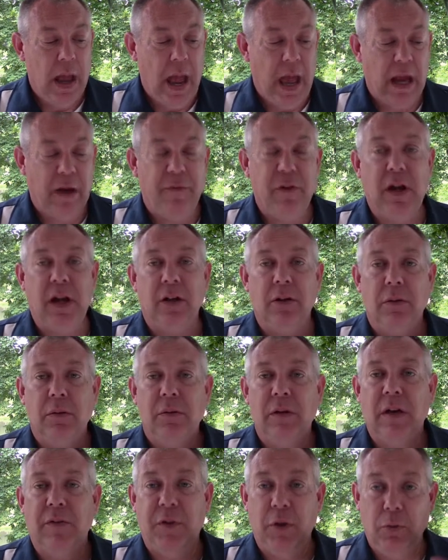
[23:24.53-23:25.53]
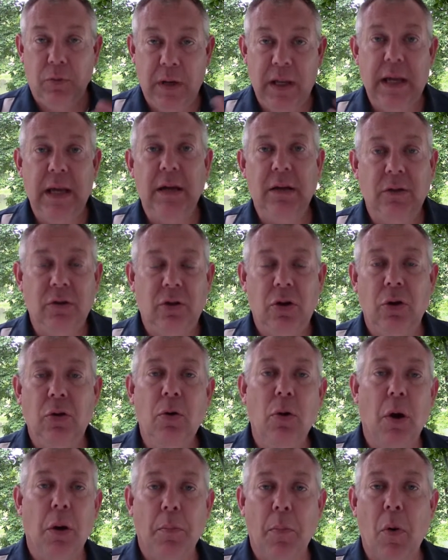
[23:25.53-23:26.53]
And if you get if you need
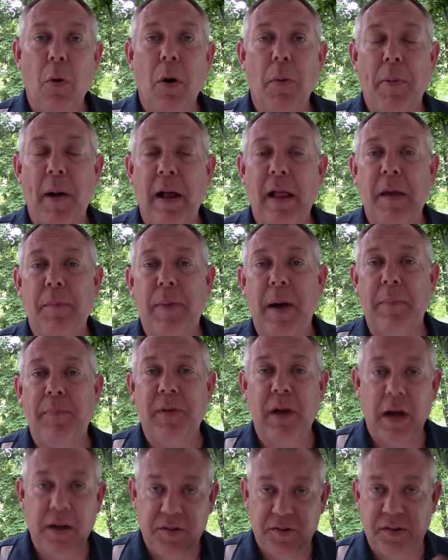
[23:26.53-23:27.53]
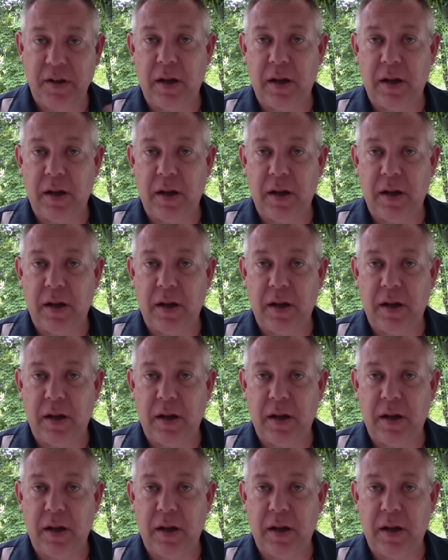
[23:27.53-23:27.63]
two or more polypeptides